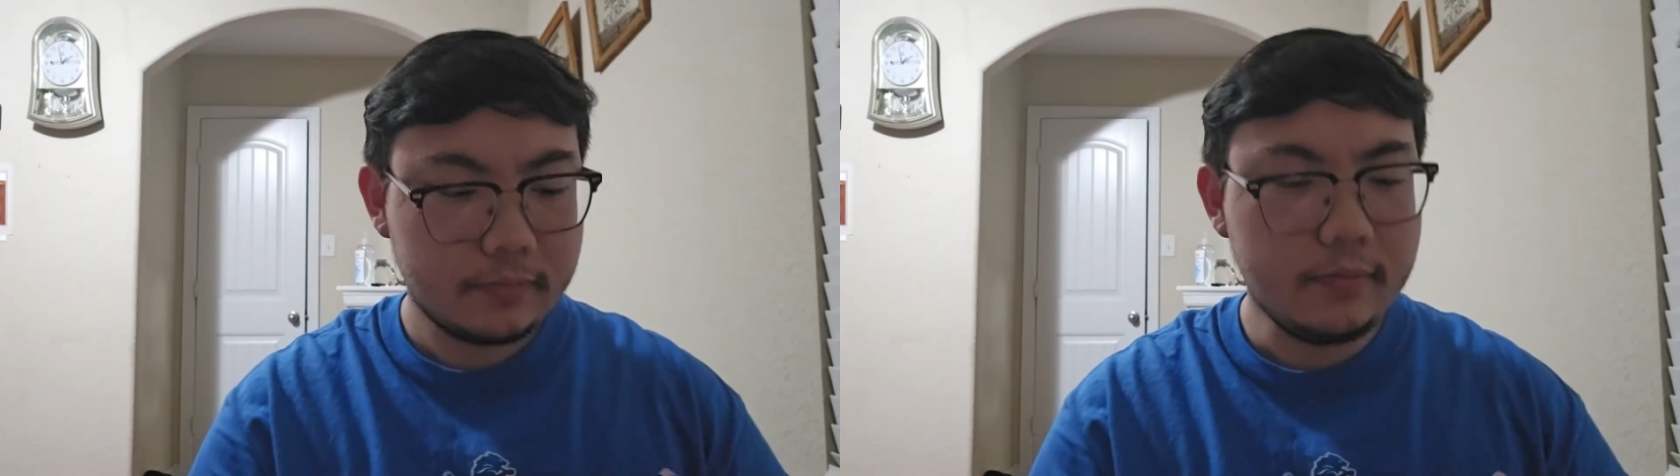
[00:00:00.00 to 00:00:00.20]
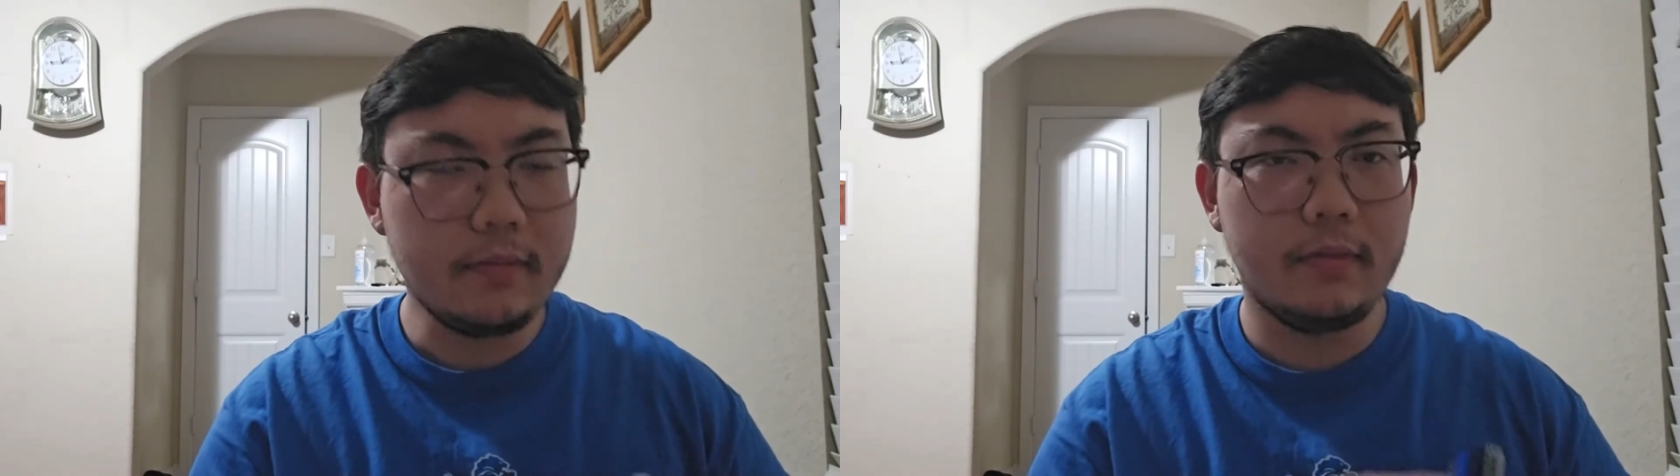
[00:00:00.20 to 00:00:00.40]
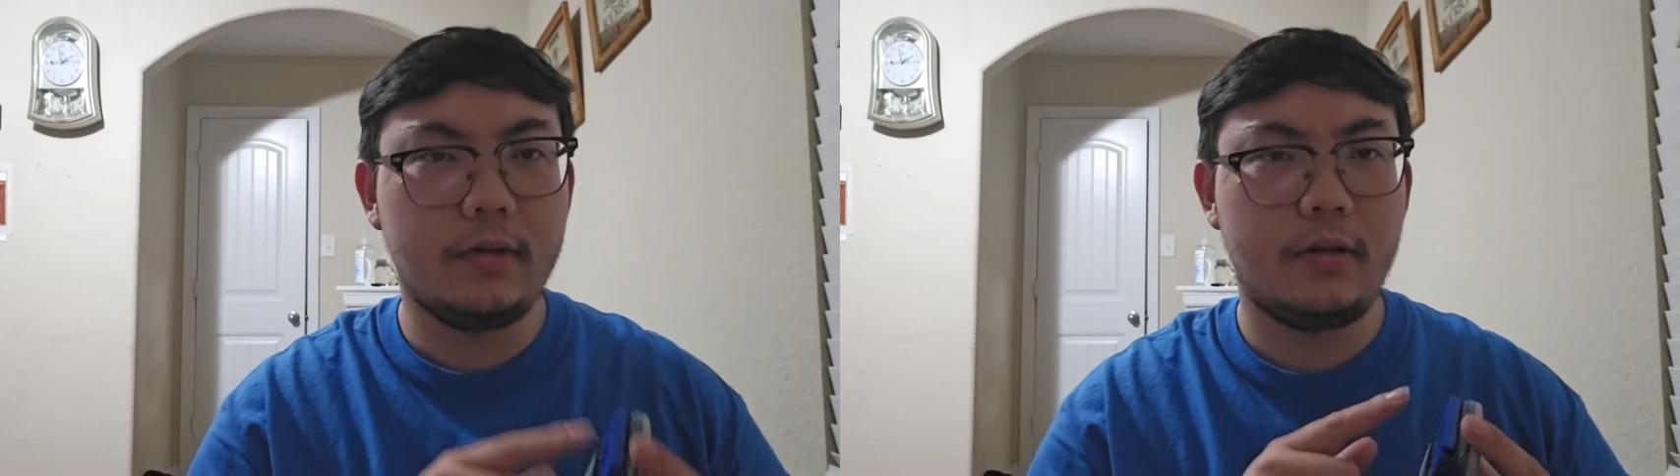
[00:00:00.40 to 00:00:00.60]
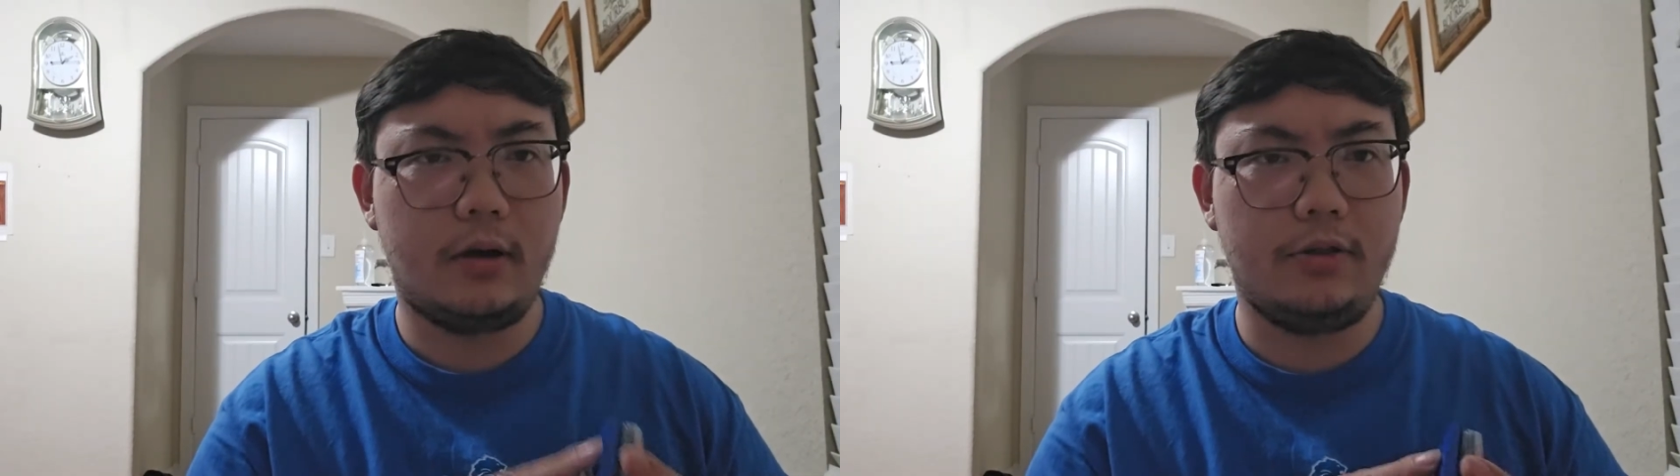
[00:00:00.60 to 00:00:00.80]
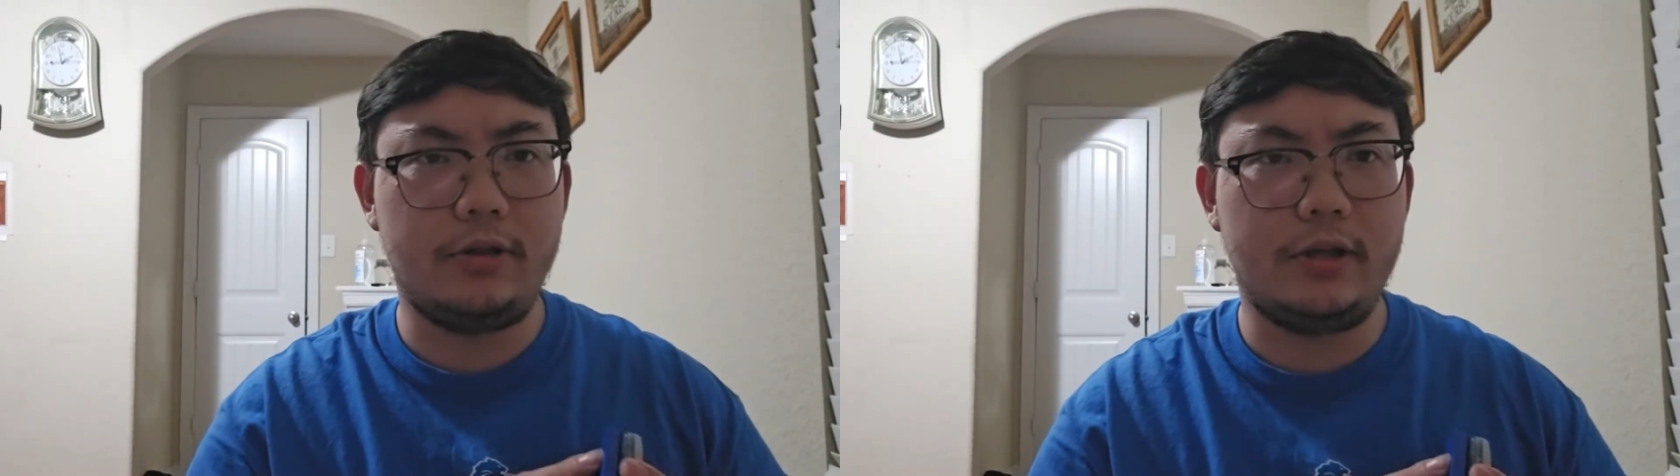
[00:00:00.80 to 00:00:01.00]
on the
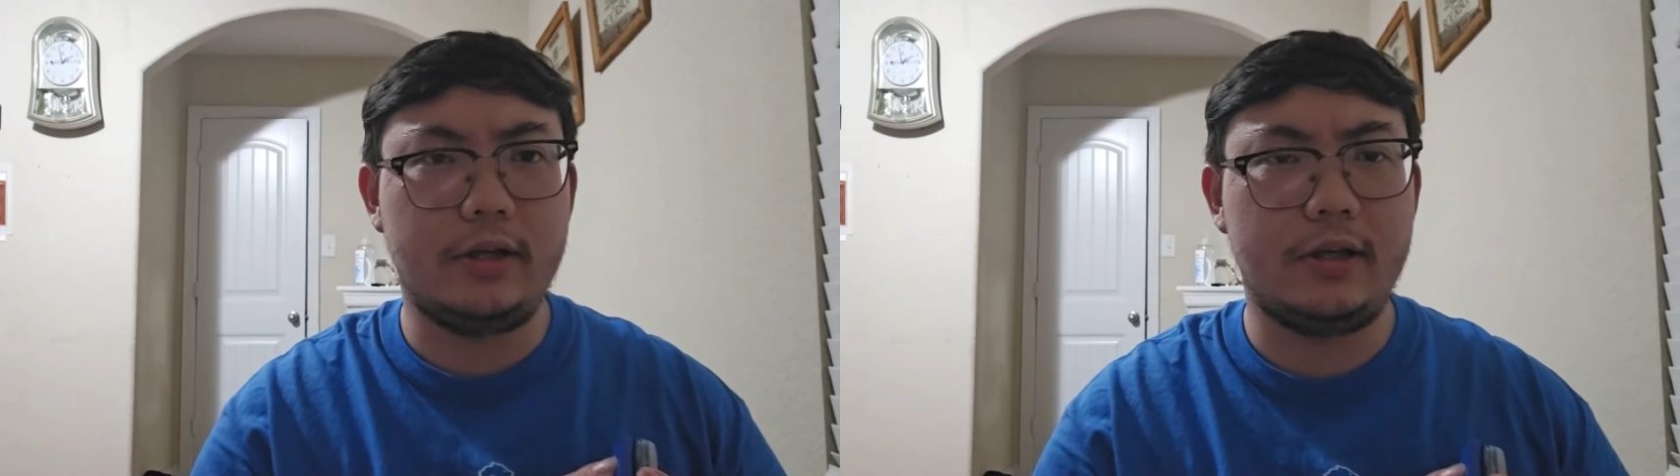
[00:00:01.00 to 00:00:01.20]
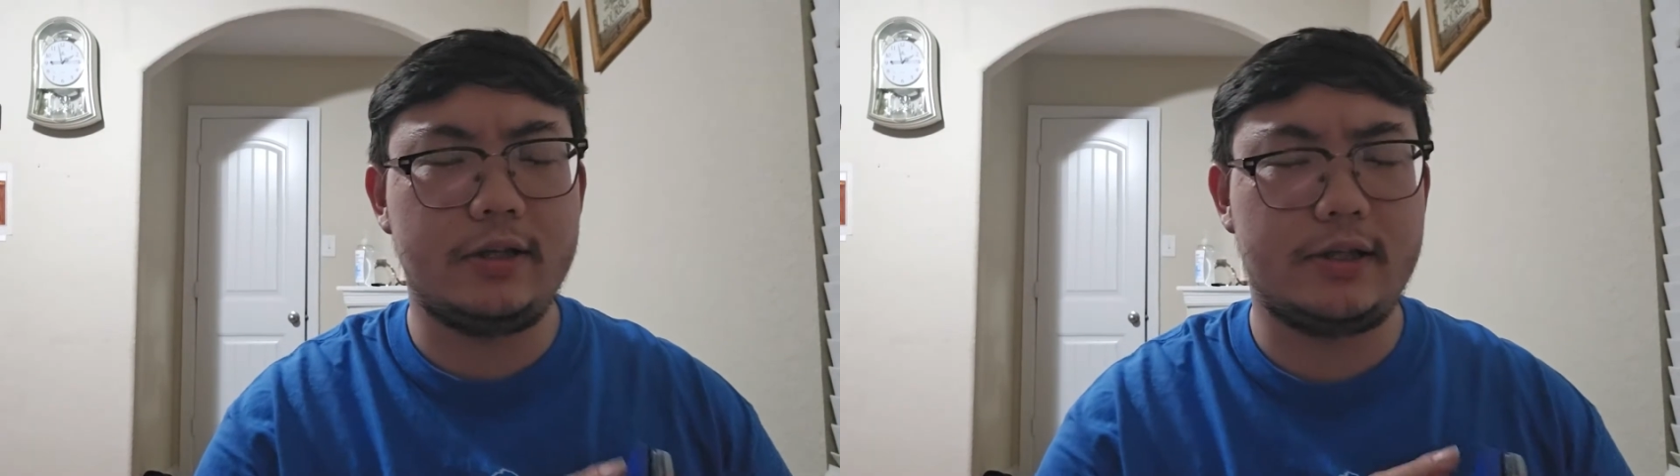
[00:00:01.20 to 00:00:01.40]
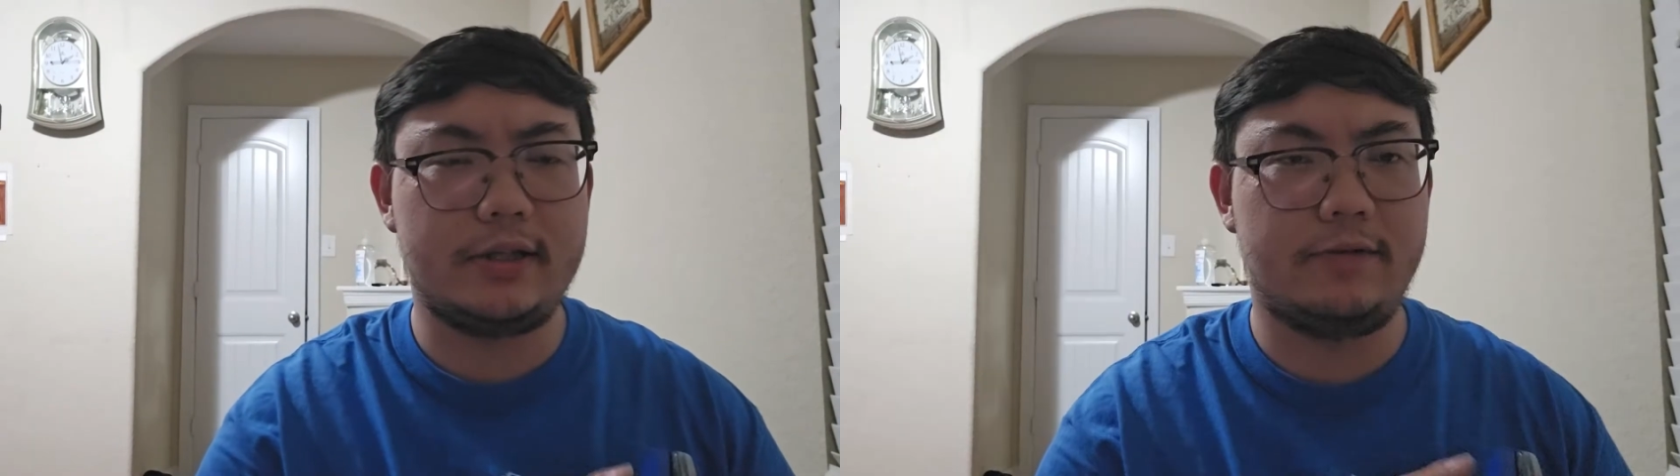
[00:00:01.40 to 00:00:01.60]
N64.